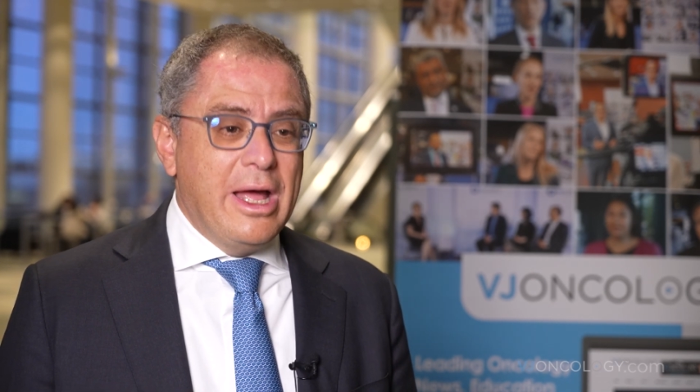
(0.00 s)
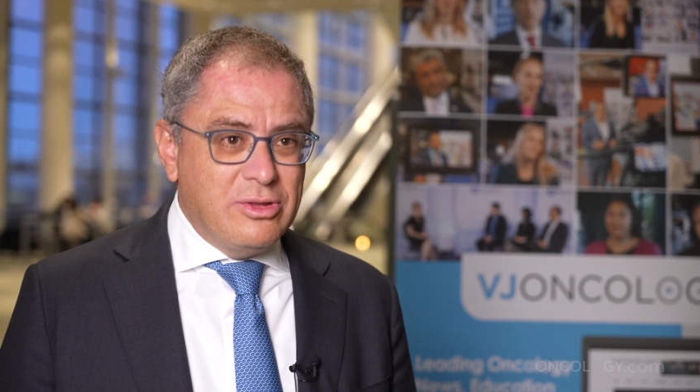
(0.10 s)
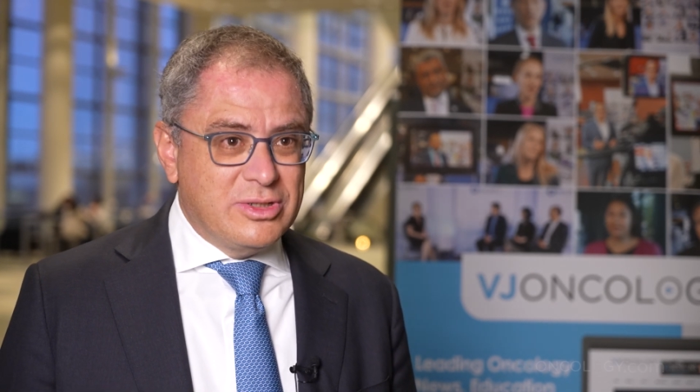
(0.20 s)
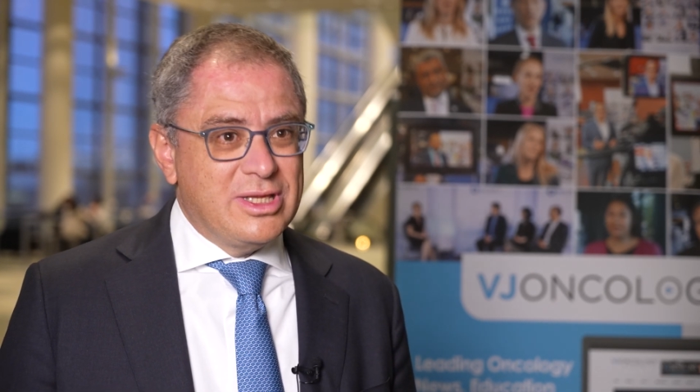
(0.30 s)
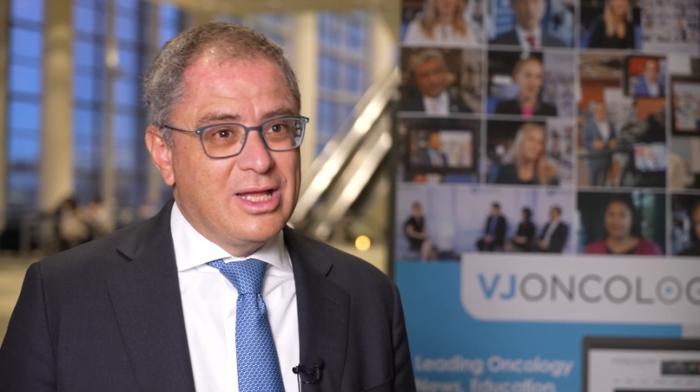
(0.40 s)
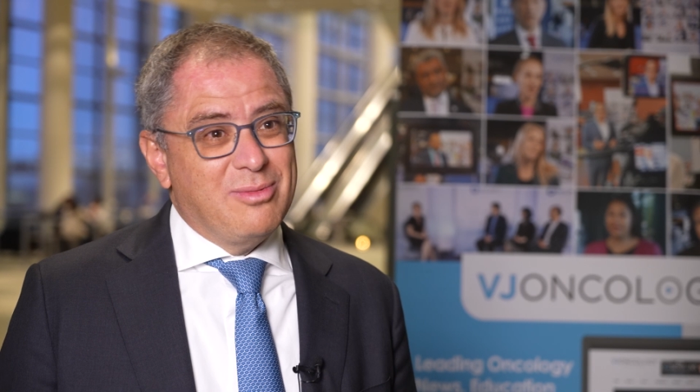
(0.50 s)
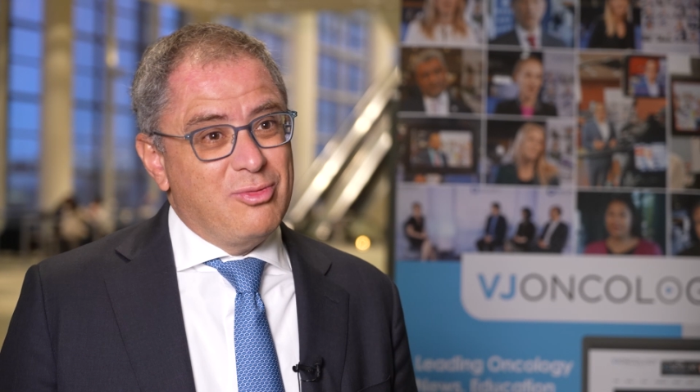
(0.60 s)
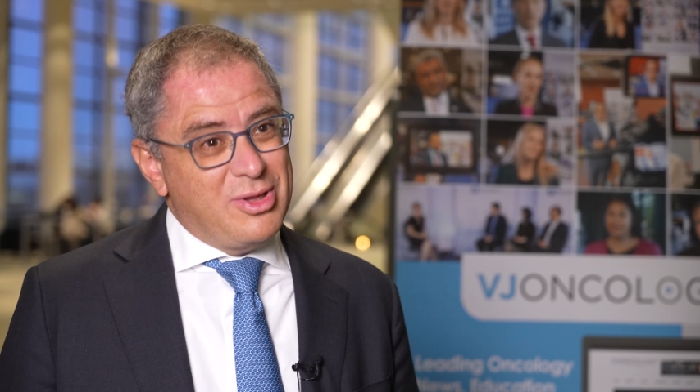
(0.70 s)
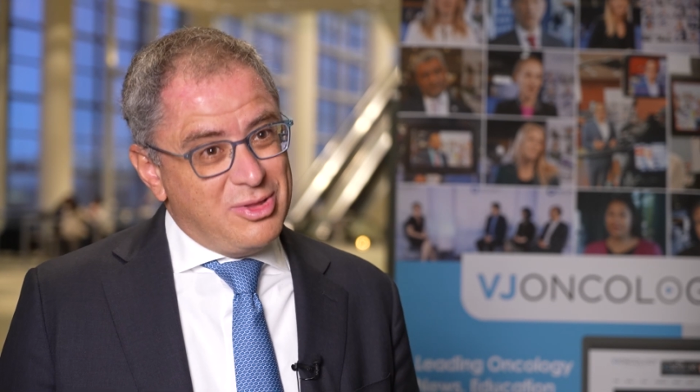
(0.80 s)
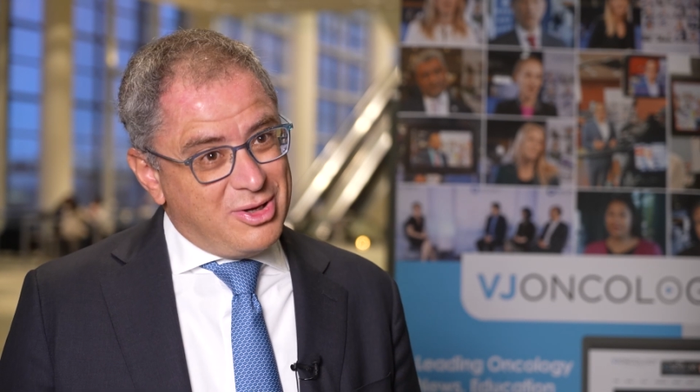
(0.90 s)
understandably
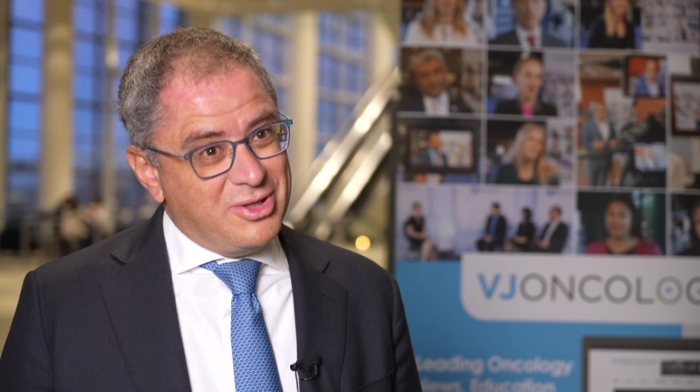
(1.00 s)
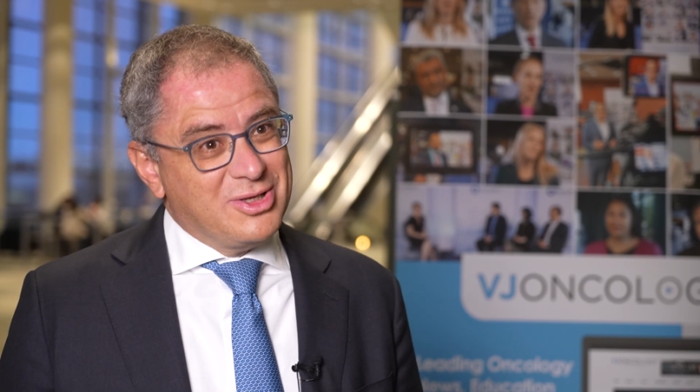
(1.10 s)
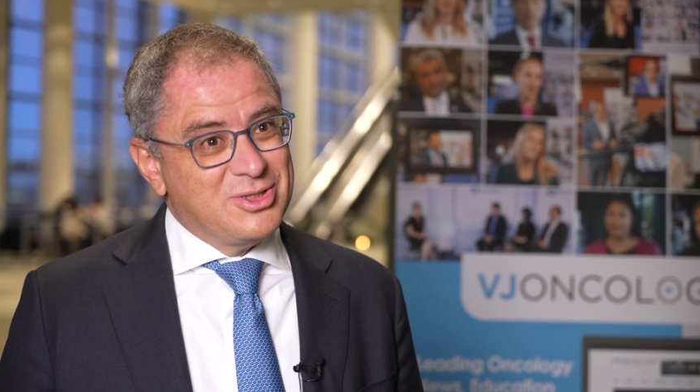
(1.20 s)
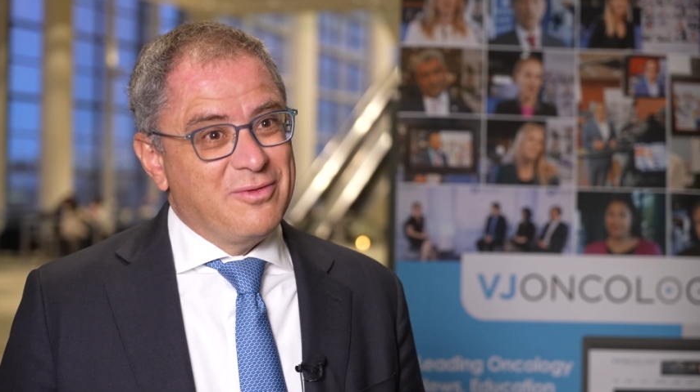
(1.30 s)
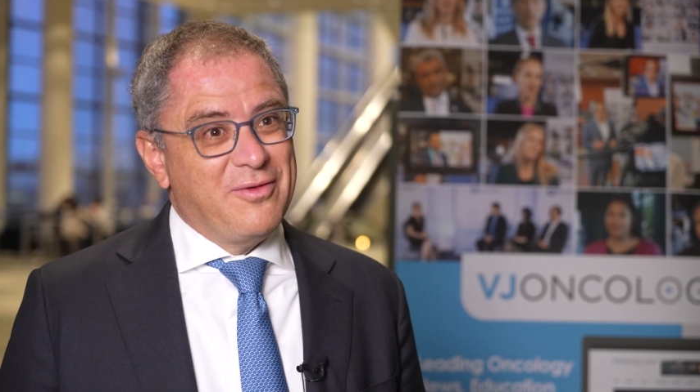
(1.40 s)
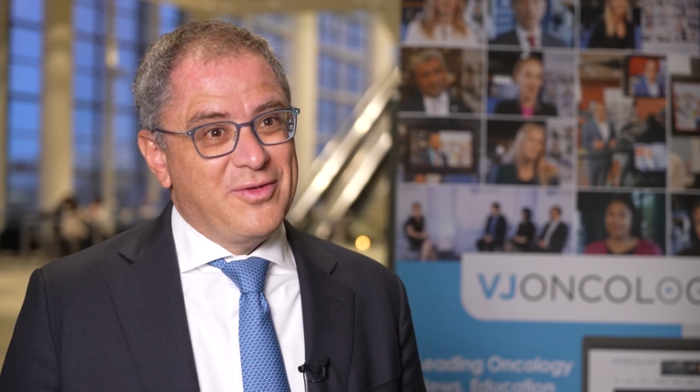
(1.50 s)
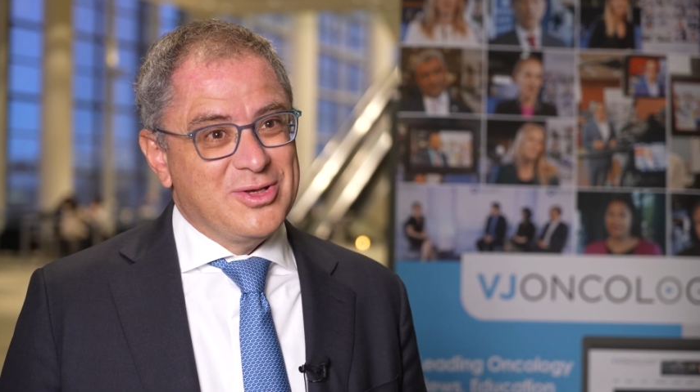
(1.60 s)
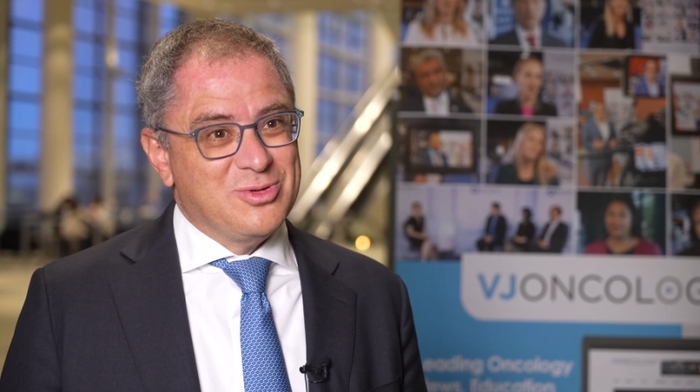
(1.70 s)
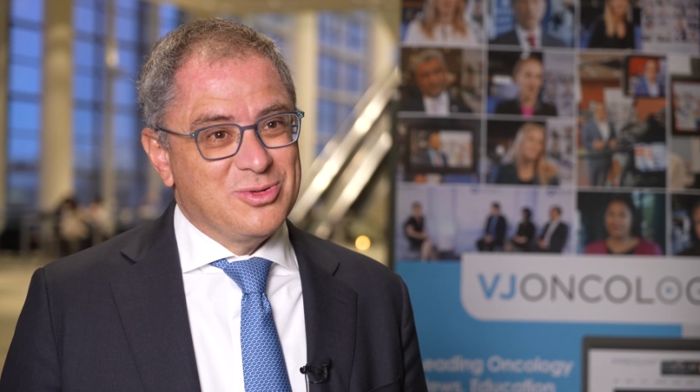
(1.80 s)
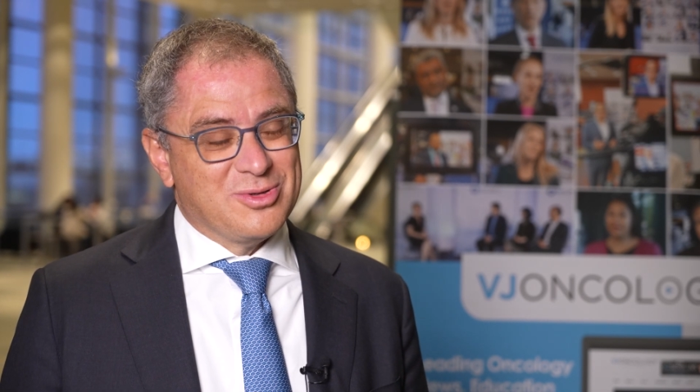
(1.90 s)
within the context of a
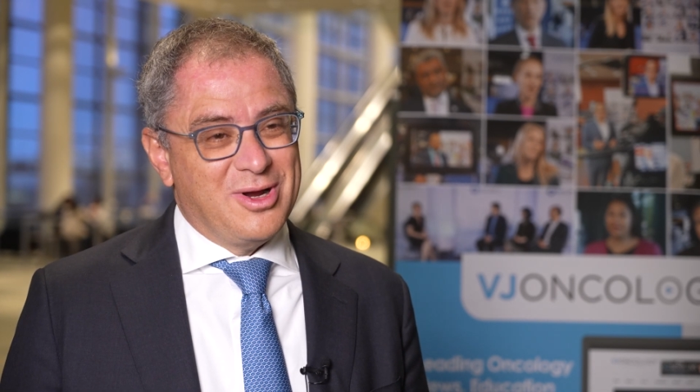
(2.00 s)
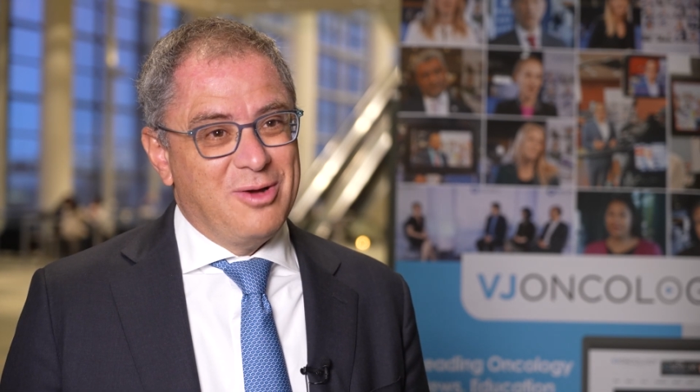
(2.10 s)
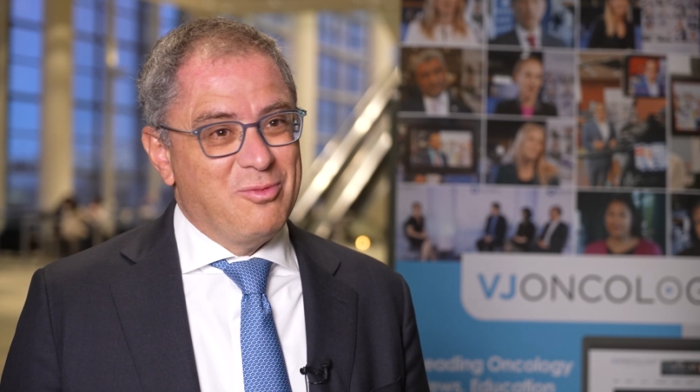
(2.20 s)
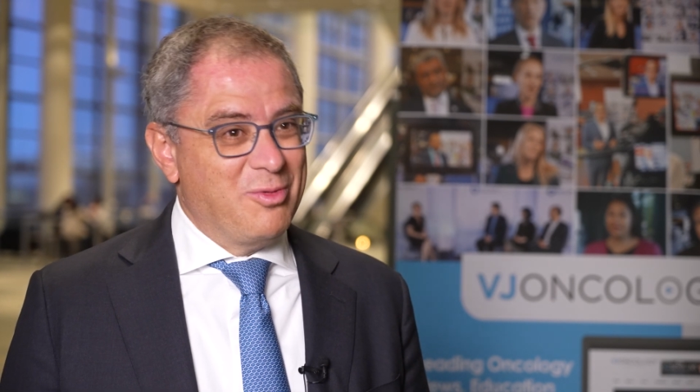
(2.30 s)
phase 2 trial